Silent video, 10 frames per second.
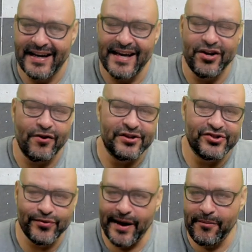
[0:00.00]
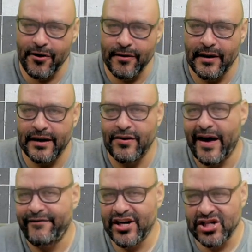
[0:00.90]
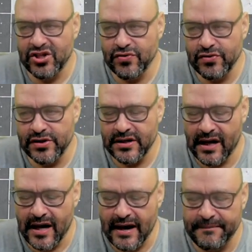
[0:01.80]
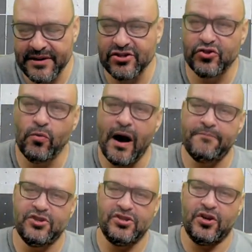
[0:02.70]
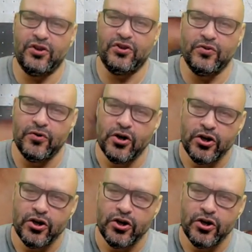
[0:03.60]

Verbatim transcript: and you're a streamer, you have issues, um, there's two options you can do.